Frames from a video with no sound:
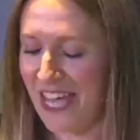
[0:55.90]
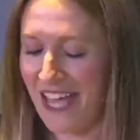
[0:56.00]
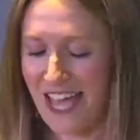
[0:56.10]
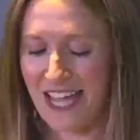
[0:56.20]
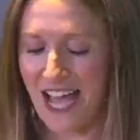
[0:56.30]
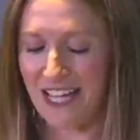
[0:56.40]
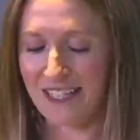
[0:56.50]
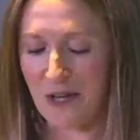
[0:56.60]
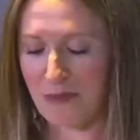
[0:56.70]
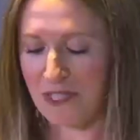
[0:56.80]
AI is
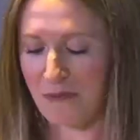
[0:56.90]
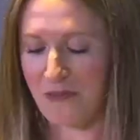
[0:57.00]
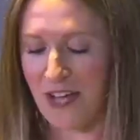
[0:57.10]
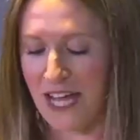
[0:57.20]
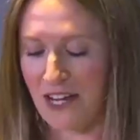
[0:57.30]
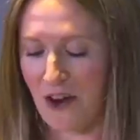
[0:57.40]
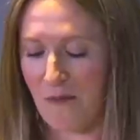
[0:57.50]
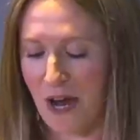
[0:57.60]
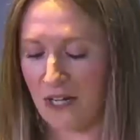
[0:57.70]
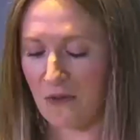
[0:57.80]
helping to provide our
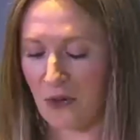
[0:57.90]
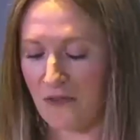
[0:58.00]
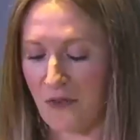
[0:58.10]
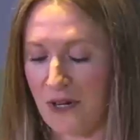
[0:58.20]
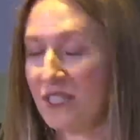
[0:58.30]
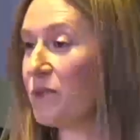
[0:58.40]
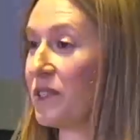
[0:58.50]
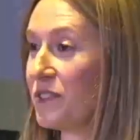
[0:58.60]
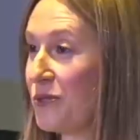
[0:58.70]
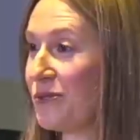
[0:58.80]
modern workforce
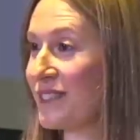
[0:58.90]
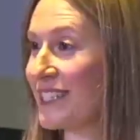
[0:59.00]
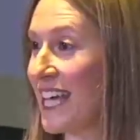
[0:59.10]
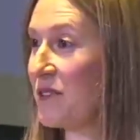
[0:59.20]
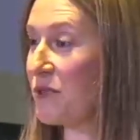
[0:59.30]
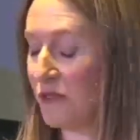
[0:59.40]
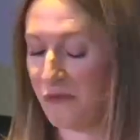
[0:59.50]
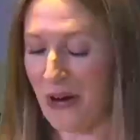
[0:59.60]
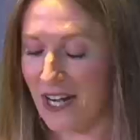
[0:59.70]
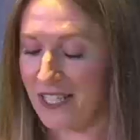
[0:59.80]
with tools that improve
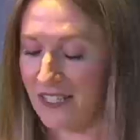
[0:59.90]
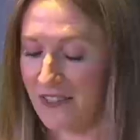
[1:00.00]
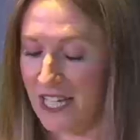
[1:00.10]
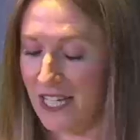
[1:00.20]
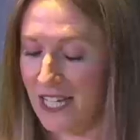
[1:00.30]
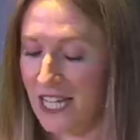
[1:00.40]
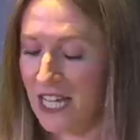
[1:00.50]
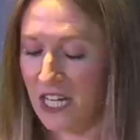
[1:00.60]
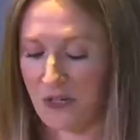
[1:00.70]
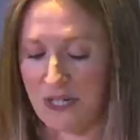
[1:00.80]
productivity,
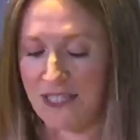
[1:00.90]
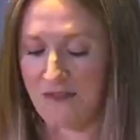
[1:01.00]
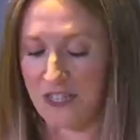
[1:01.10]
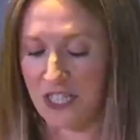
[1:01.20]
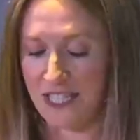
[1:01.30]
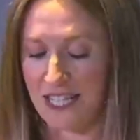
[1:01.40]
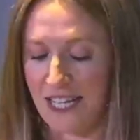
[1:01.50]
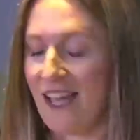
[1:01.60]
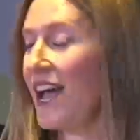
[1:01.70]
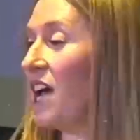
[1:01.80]
increase
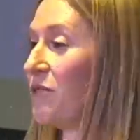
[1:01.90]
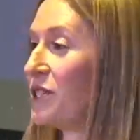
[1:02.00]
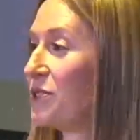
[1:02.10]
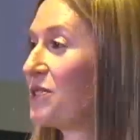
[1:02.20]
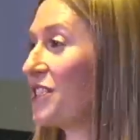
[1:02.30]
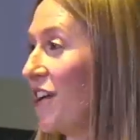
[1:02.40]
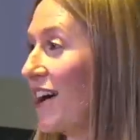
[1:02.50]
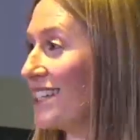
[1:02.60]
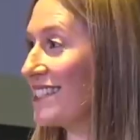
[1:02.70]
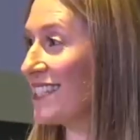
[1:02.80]
efficiency, and reduce
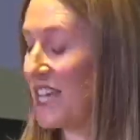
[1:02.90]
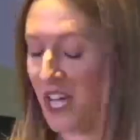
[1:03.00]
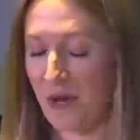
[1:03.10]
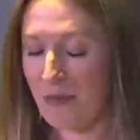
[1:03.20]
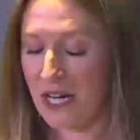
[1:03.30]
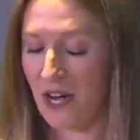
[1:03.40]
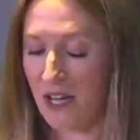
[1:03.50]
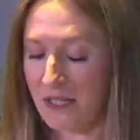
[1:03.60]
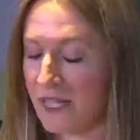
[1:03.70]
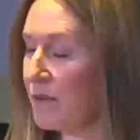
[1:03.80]
costs. But it
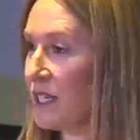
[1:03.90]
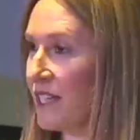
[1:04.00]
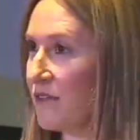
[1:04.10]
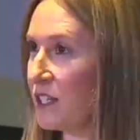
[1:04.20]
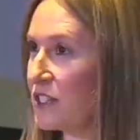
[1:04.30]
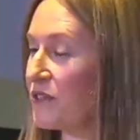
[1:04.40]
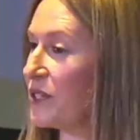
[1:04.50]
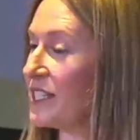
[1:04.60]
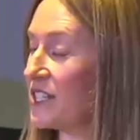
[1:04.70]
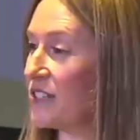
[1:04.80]
also can be leveraged for
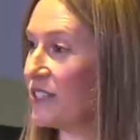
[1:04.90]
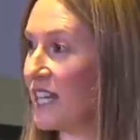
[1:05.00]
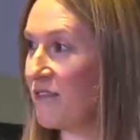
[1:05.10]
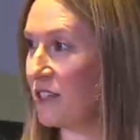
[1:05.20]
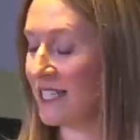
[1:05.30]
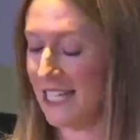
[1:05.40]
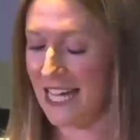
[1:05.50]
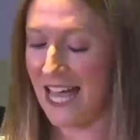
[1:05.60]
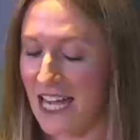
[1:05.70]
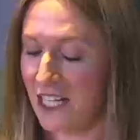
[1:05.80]
additional
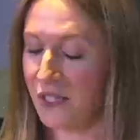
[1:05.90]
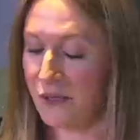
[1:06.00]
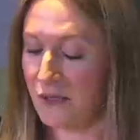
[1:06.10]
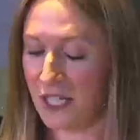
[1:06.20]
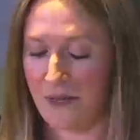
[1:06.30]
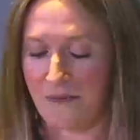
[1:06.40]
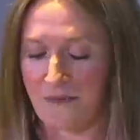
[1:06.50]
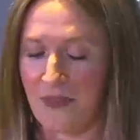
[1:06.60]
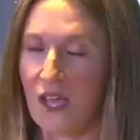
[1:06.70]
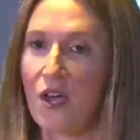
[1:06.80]
diversity inclusion.
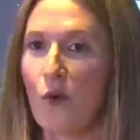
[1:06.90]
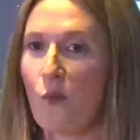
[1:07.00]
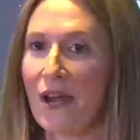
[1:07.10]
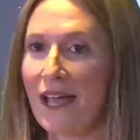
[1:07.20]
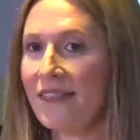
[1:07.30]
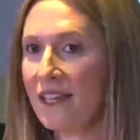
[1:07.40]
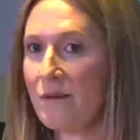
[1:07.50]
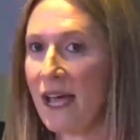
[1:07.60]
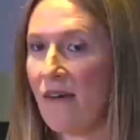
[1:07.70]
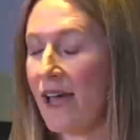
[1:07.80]
When I think
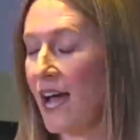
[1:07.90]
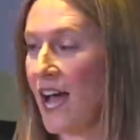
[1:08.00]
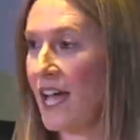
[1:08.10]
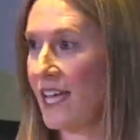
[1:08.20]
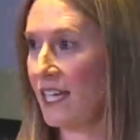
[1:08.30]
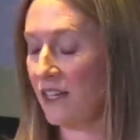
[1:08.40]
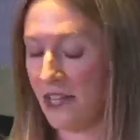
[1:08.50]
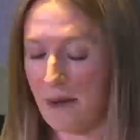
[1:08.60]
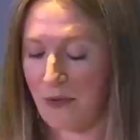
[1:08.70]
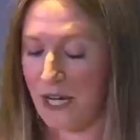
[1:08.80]
about AI in
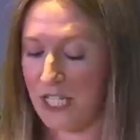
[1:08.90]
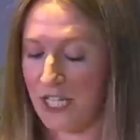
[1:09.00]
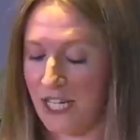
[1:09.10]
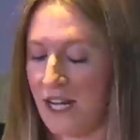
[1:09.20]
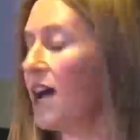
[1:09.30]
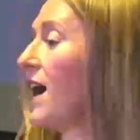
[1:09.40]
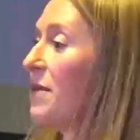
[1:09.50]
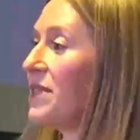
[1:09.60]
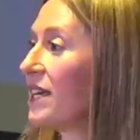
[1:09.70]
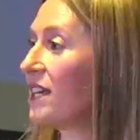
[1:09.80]
collaboration,
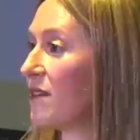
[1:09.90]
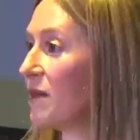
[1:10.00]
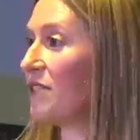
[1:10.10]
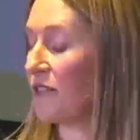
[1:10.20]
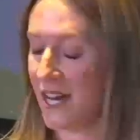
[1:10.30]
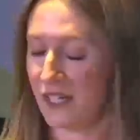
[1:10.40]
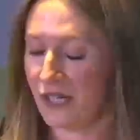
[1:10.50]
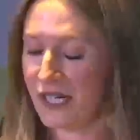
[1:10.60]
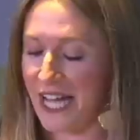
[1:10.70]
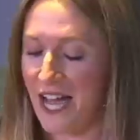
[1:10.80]
I'm thinking of my friend
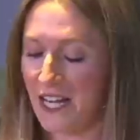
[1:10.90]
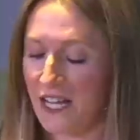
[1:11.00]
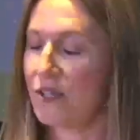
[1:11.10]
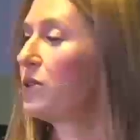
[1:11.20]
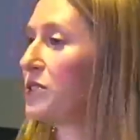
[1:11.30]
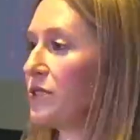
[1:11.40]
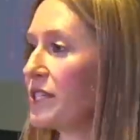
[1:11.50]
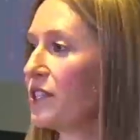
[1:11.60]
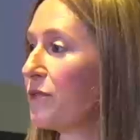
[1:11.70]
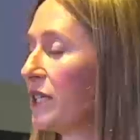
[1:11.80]
Claudiana, who's
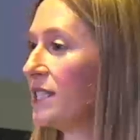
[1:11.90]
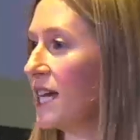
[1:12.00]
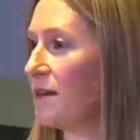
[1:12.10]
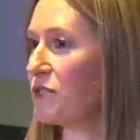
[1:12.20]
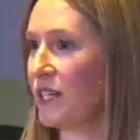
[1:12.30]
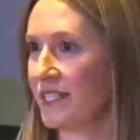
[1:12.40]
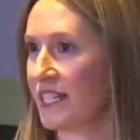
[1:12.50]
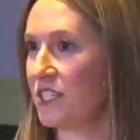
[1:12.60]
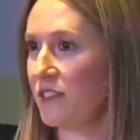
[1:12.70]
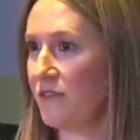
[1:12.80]
using the real-time
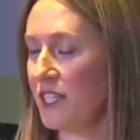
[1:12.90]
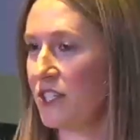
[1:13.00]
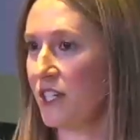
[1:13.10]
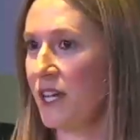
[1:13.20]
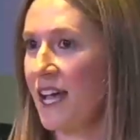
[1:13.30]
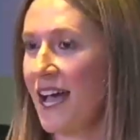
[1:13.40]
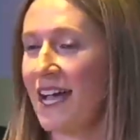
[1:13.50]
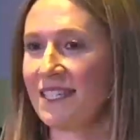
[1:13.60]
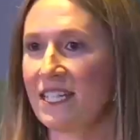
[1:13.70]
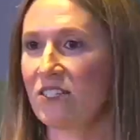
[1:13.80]
translation feature
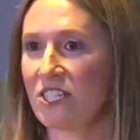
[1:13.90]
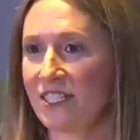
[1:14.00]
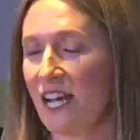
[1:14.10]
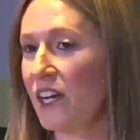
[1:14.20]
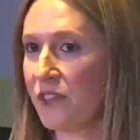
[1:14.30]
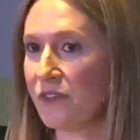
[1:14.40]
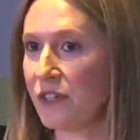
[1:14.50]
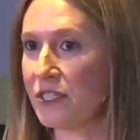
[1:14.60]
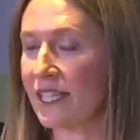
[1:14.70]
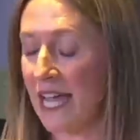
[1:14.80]
as English is not her
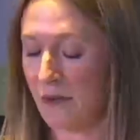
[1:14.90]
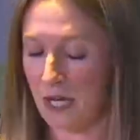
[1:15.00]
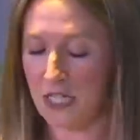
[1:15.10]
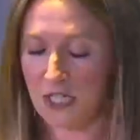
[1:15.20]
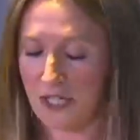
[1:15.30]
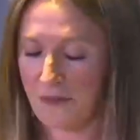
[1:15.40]
first language.